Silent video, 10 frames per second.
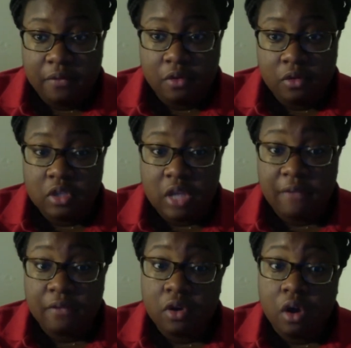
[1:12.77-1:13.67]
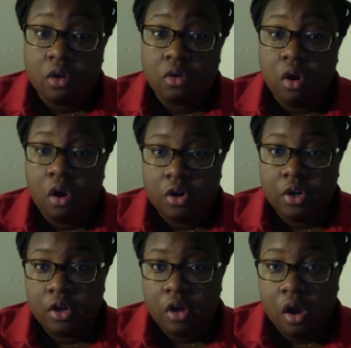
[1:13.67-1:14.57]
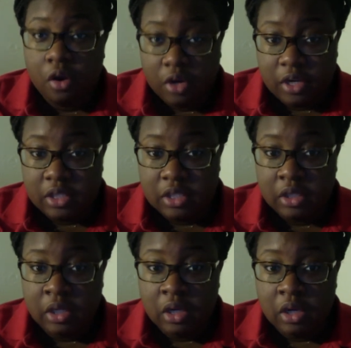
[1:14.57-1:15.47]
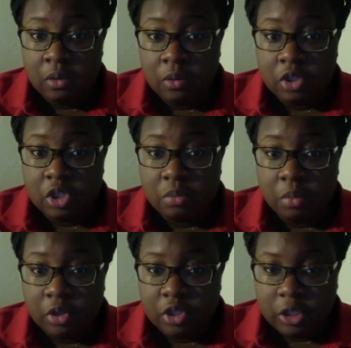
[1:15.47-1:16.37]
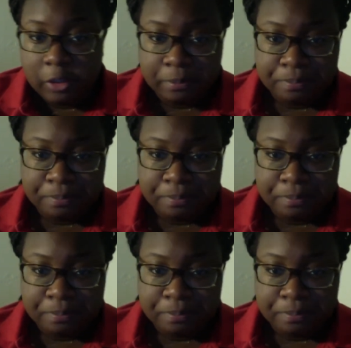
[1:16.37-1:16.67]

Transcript: Staphylococcus aureus, which is MRSA.